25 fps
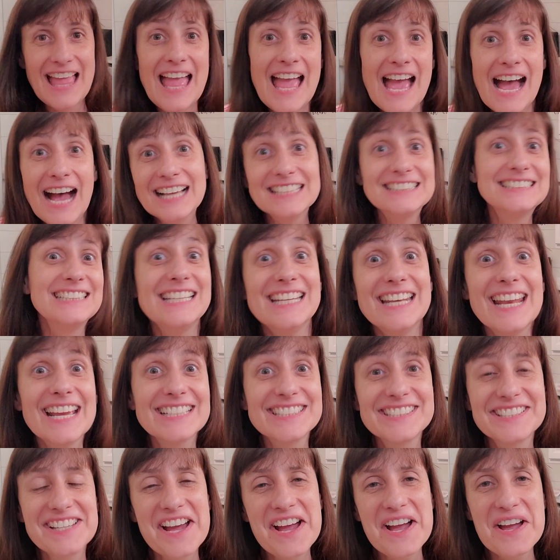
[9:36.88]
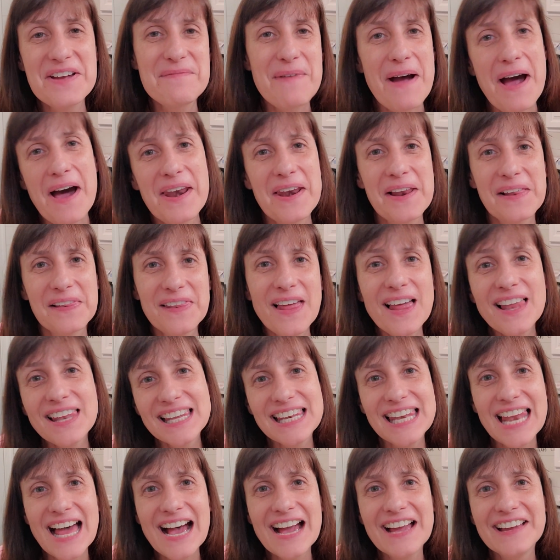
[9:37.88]
I'll see you next time on A Lolly
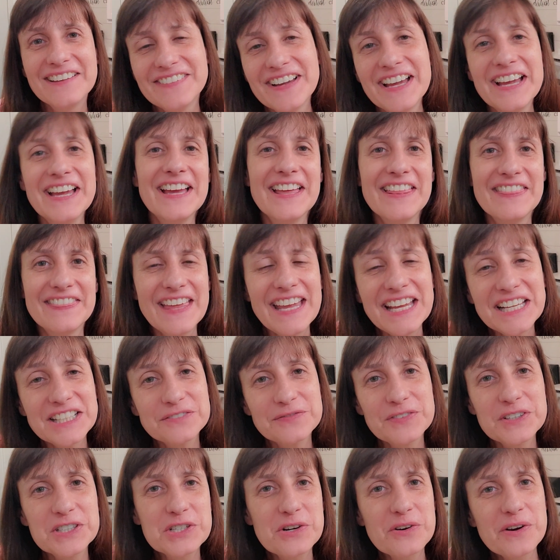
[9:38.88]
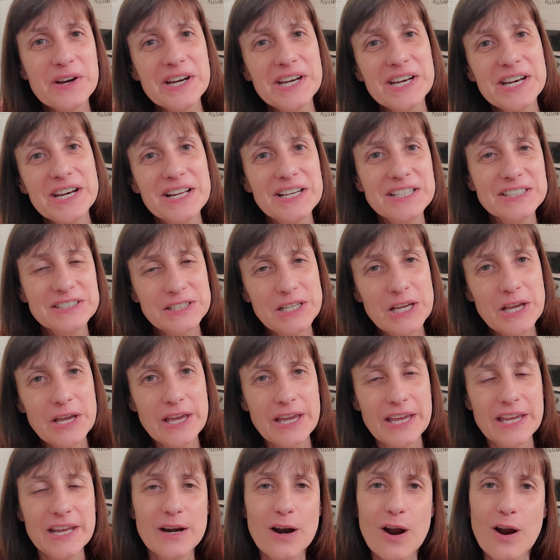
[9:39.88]
Life. Thanks for joining us
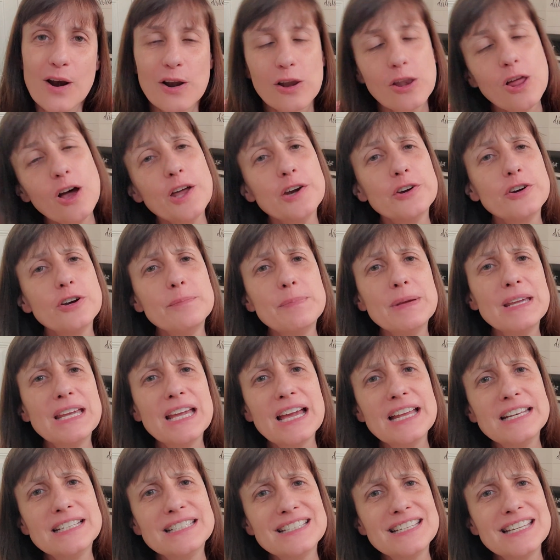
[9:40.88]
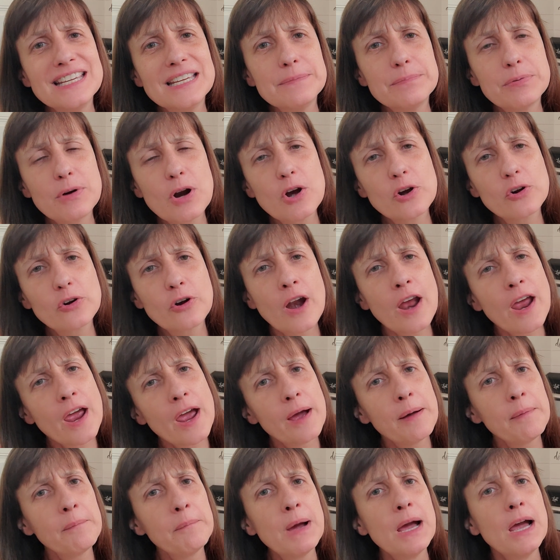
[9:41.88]
in our laundry PhD
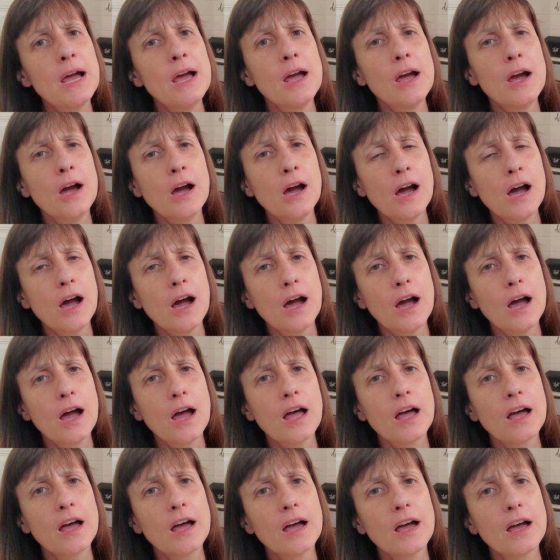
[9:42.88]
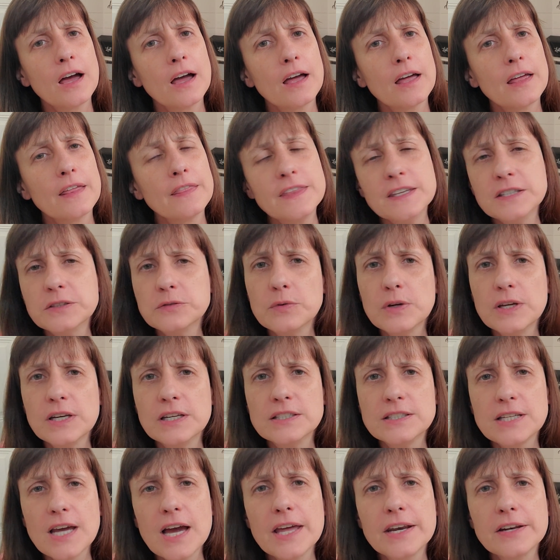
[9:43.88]
program. This one
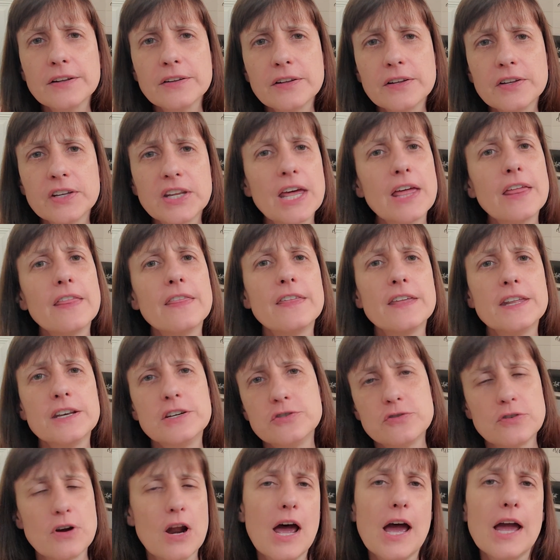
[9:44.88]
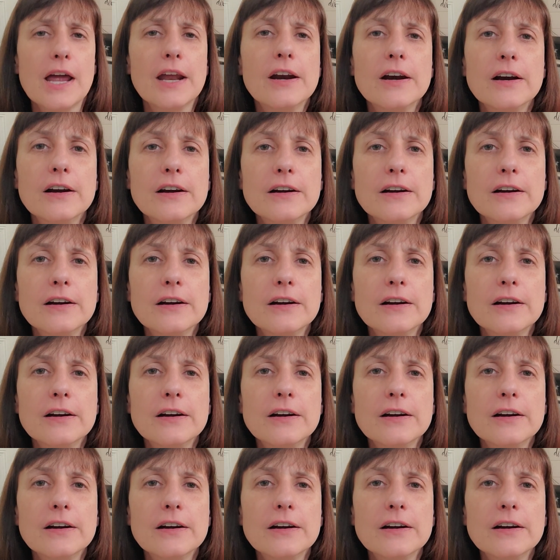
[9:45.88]
titled The Dryer.